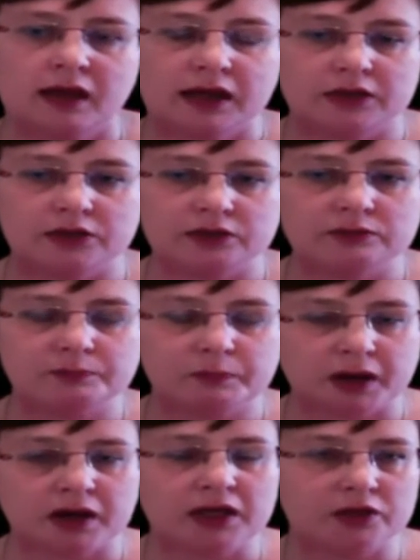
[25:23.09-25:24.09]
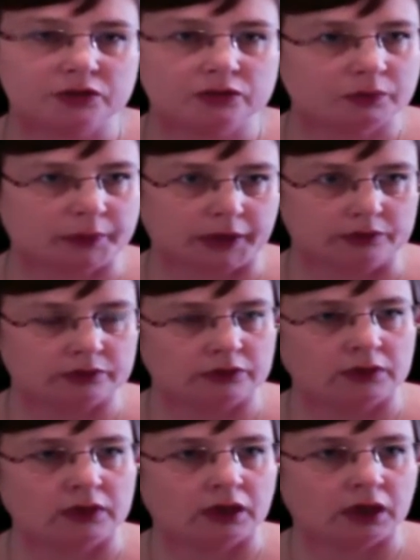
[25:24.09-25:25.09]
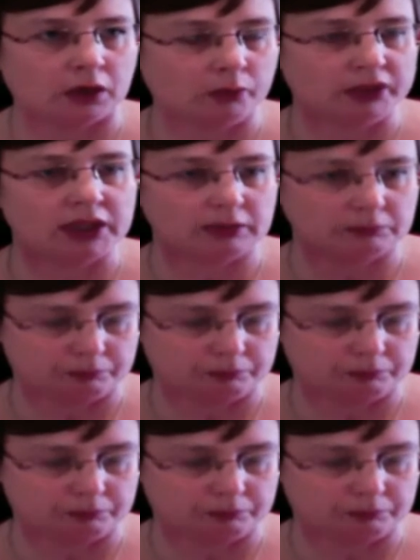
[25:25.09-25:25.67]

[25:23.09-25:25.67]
and you've put in your quote, we